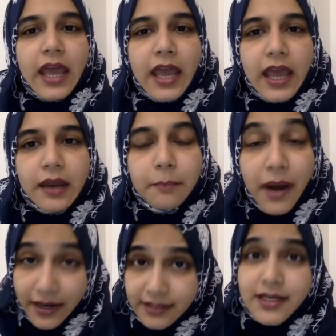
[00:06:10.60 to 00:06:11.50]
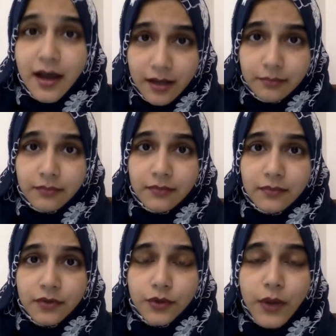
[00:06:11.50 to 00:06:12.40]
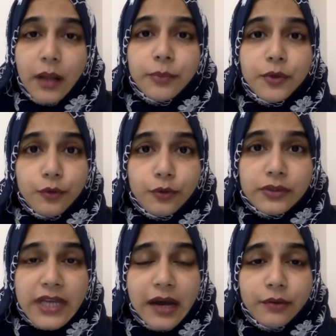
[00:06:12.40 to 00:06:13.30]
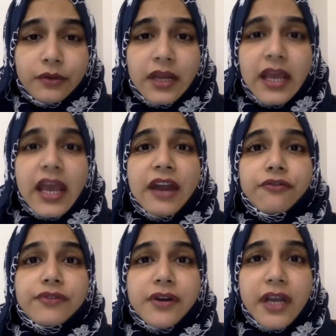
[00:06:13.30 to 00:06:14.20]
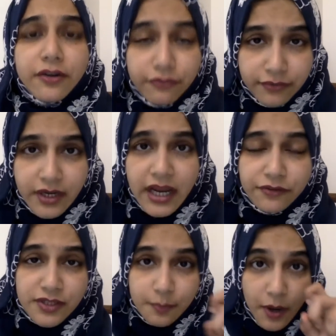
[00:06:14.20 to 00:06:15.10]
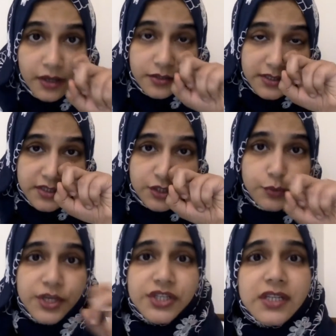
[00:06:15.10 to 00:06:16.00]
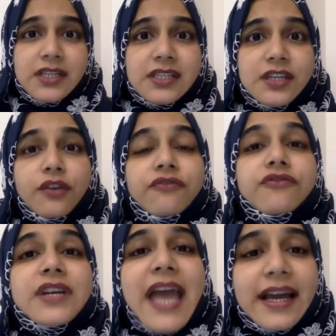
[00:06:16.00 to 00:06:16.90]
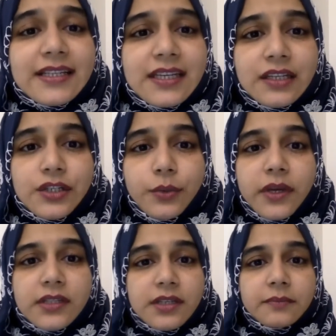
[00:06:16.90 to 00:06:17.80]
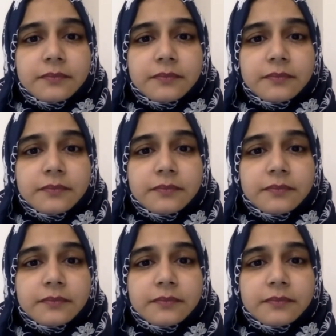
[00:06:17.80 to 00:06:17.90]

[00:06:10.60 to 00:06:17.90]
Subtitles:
And buying time to help you cool down and respond to the situation instead of reacting to it.